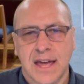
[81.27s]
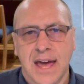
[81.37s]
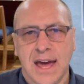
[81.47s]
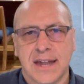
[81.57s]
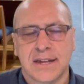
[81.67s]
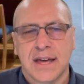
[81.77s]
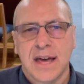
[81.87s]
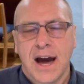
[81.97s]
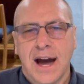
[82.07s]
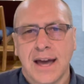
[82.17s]
And
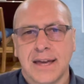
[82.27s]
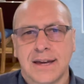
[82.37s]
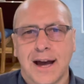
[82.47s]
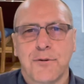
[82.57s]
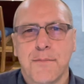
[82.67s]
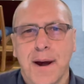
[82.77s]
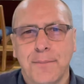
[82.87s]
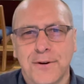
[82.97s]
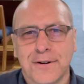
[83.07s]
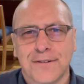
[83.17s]
I
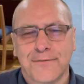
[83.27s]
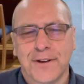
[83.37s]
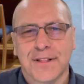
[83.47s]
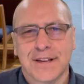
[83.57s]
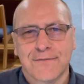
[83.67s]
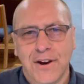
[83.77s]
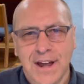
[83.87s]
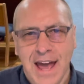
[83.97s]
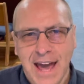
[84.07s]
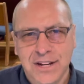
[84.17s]
remember feeling
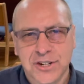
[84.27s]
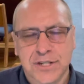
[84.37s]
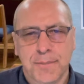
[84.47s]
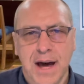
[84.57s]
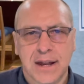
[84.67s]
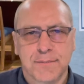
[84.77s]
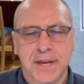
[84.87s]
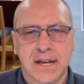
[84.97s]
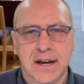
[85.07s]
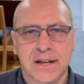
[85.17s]
very anxious about it
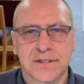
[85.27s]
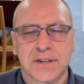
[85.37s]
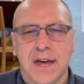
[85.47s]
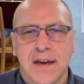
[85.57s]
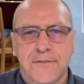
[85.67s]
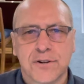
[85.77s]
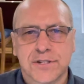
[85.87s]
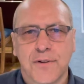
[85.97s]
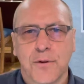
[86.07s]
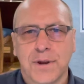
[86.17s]
because, first
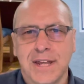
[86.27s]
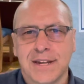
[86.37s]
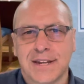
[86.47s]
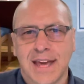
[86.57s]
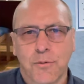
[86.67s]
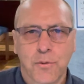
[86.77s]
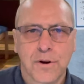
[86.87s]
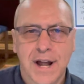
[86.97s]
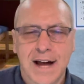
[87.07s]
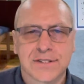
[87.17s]
of all, we needed to get
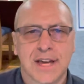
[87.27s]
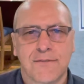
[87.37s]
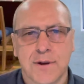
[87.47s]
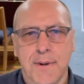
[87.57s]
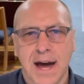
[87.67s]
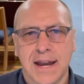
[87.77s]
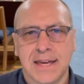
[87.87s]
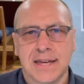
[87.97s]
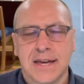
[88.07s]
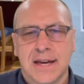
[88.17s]
word out to
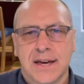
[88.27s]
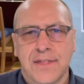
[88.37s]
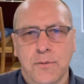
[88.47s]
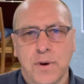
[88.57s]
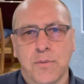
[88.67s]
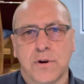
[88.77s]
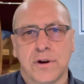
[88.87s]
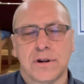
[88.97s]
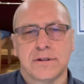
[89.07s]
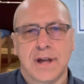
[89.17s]
everybody that we
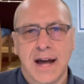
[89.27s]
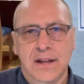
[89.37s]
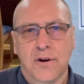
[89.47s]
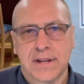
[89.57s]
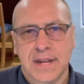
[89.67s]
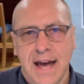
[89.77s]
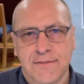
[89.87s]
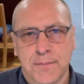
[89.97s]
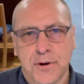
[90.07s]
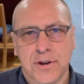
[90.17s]
were not going to have
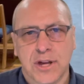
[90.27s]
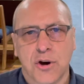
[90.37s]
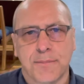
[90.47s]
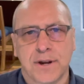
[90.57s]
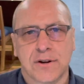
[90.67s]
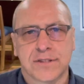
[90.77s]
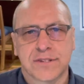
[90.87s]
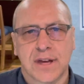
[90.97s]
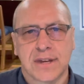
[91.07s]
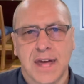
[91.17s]
the building open on
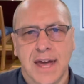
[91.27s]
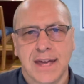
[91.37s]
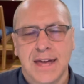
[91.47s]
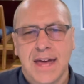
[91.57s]
Sunday,